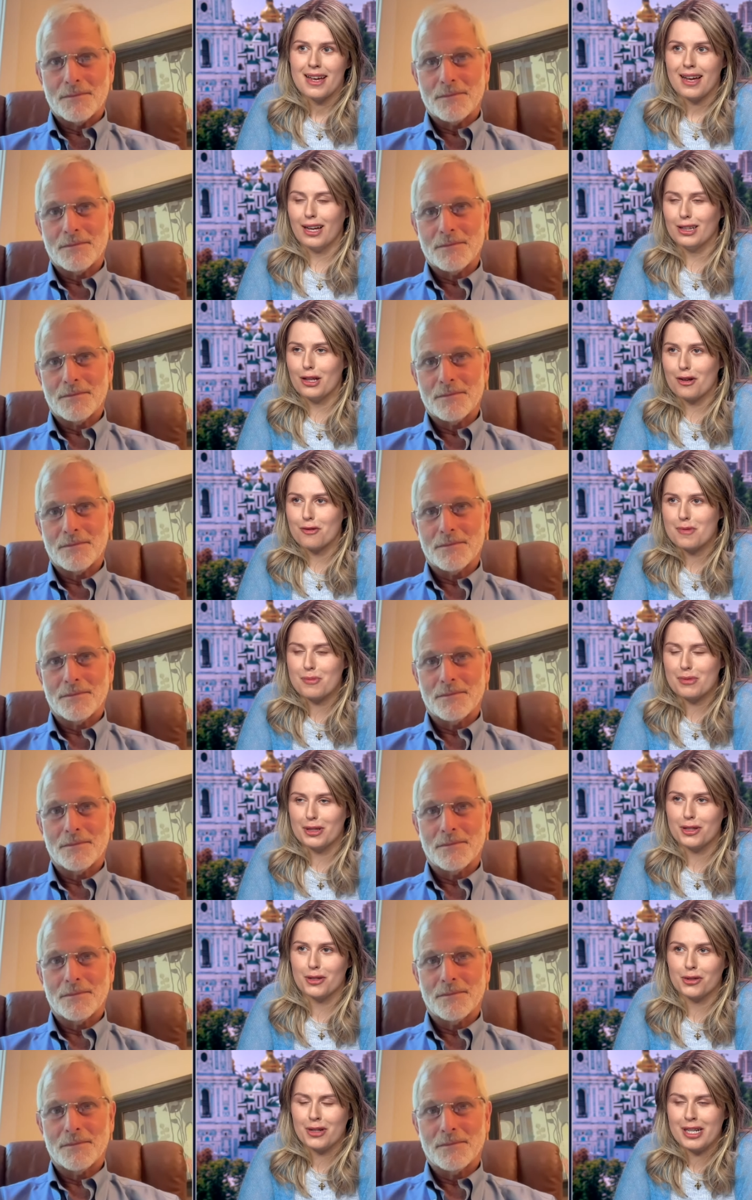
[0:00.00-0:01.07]
Speaker 1: a lot of people
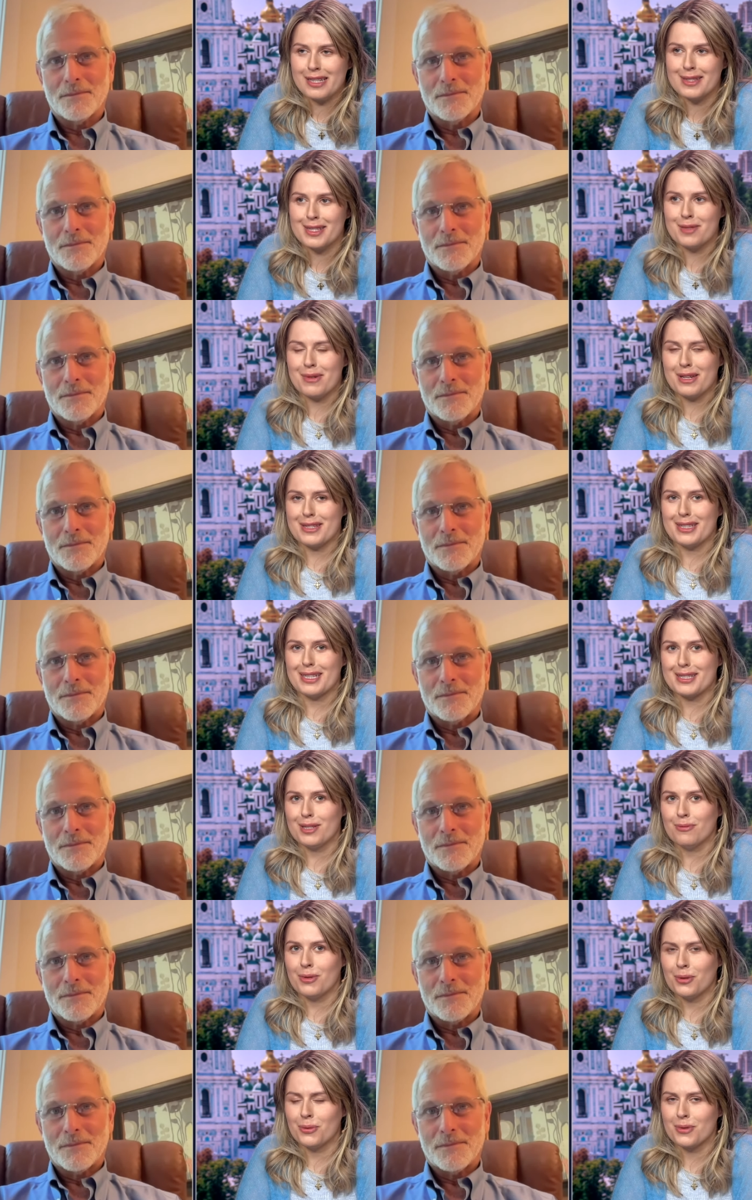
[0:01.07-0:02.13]
in Ukraine see me as like
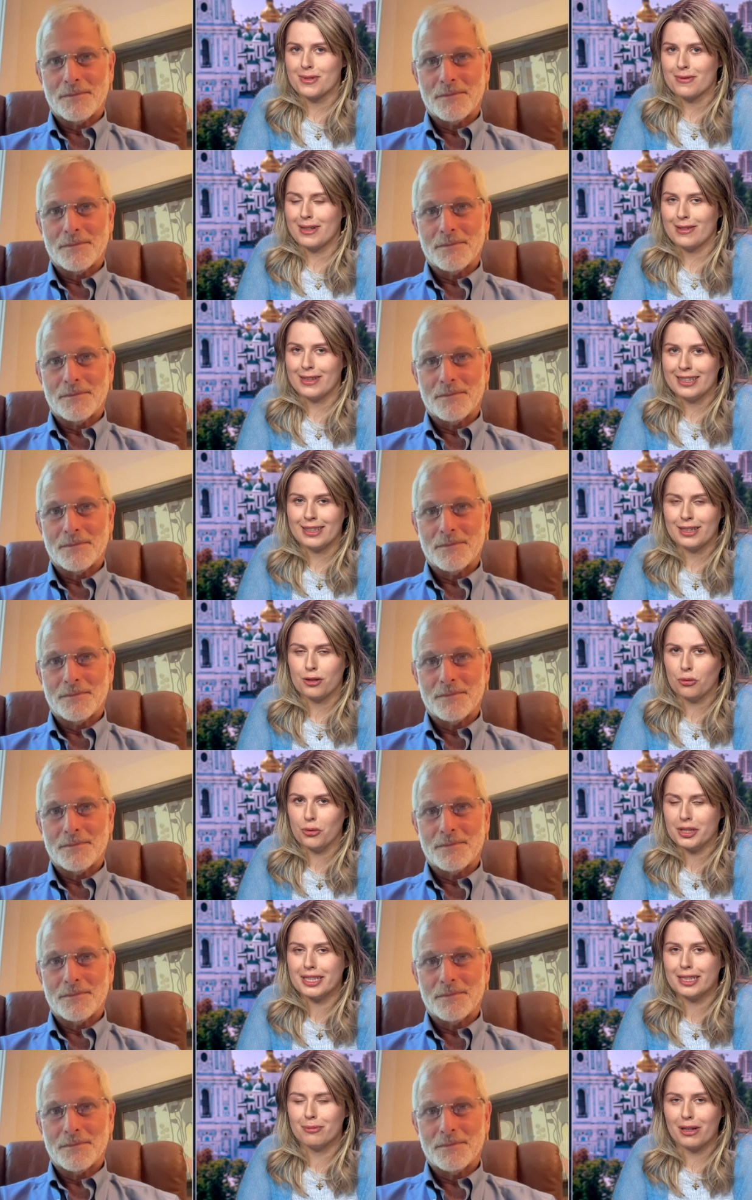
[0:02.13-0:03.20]
someone who's very
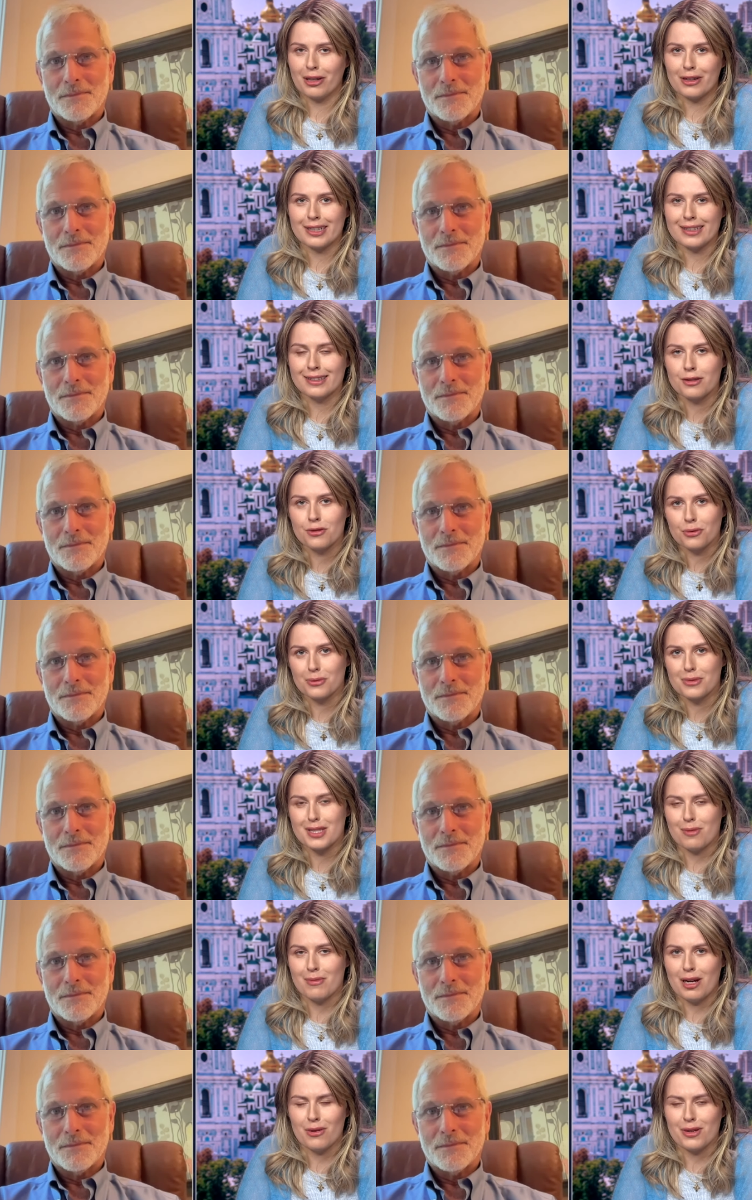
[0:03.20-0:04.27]
quirky American who
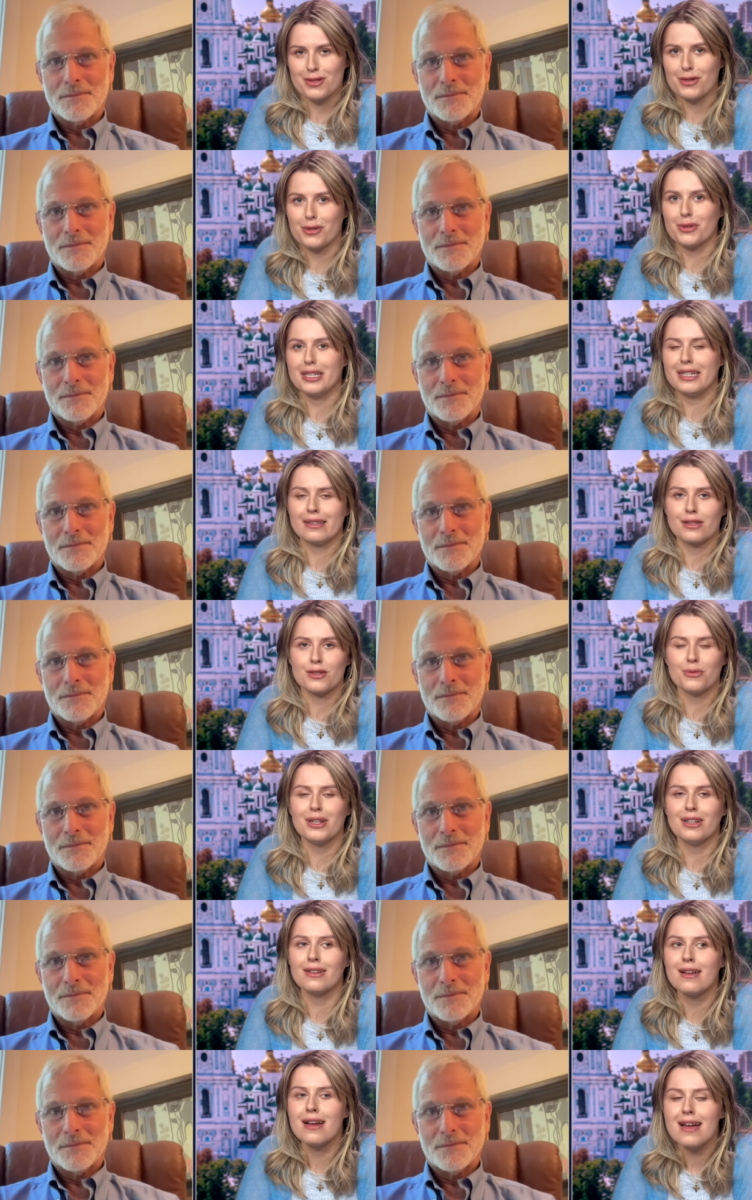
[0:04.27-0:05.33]
somehow is Ukrainian as
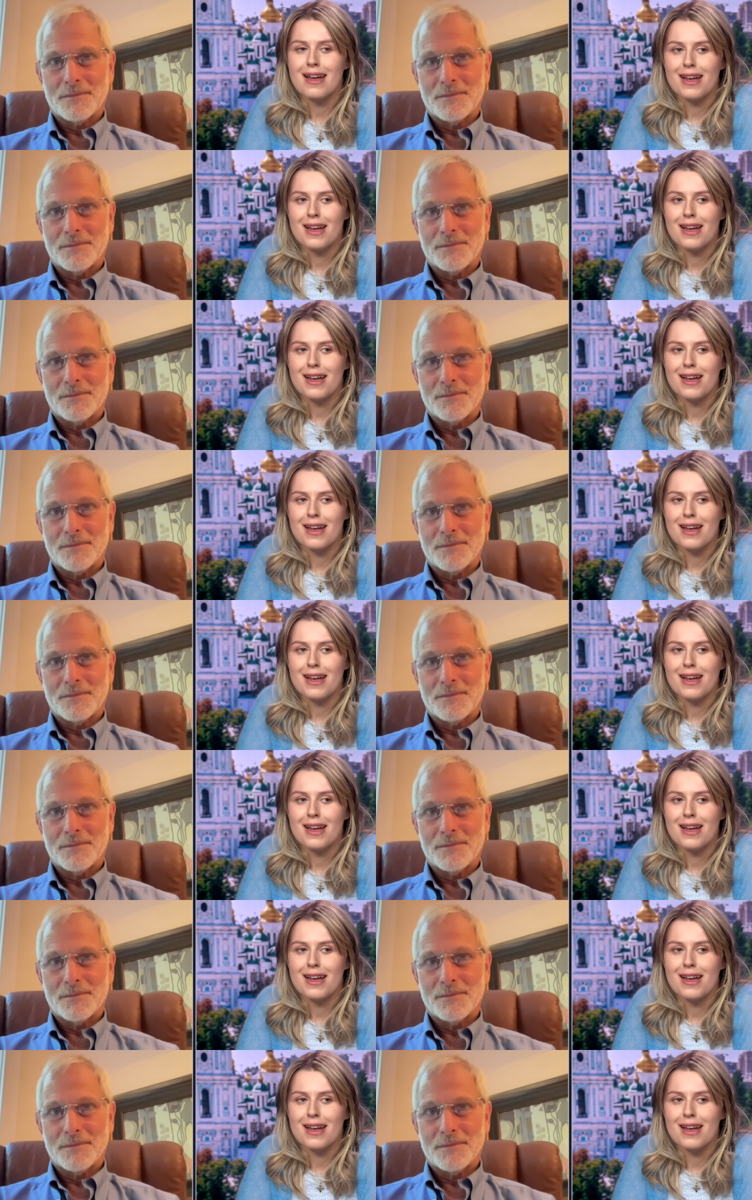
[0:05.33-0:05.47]
well.